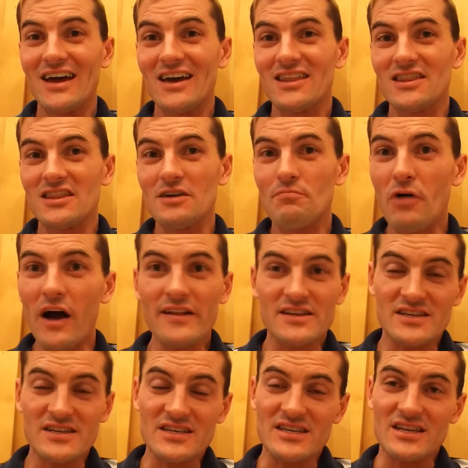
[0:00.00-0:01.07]
The
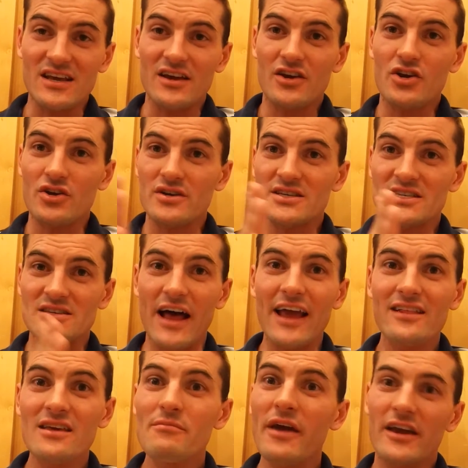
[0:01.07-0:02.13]
pilots just
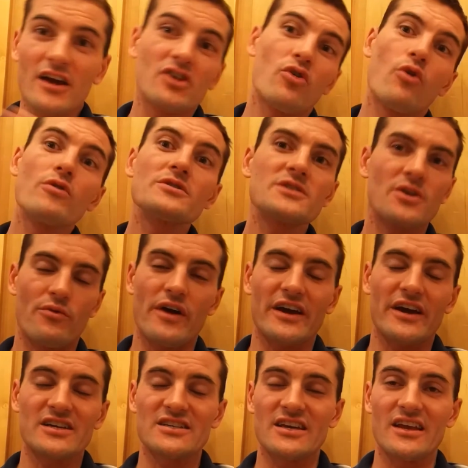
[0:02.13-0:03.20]
slightly make a course
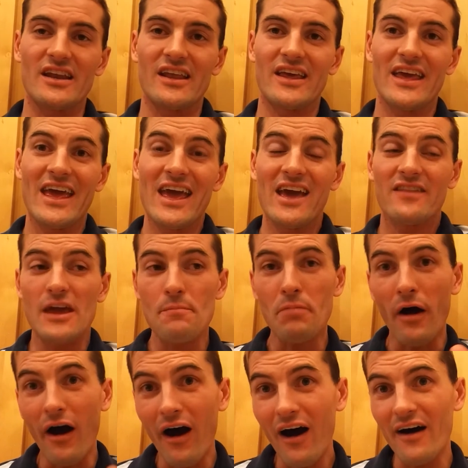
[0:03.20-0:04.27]
correction. They
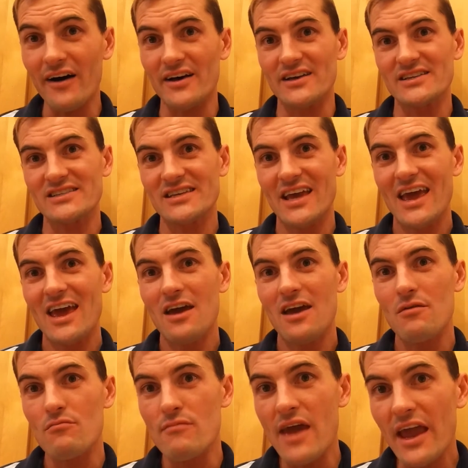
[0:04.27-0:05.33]
pause,
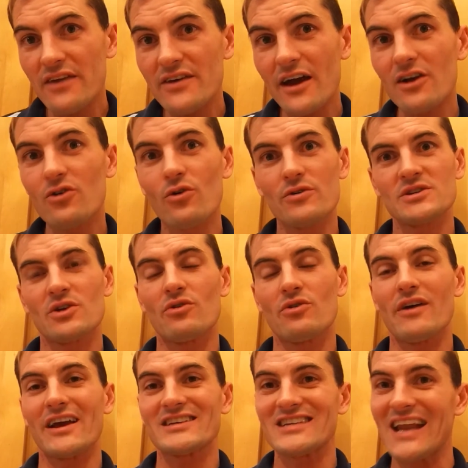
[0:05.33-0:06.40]
make that course
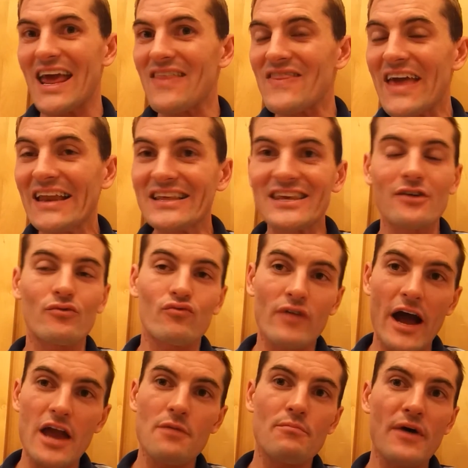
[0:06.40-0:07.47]
correction, and then get
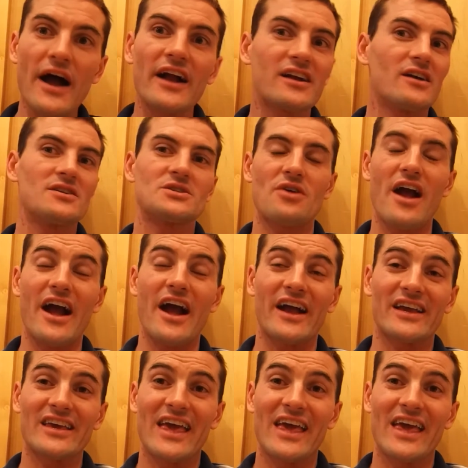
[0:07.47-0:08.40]
right back on track.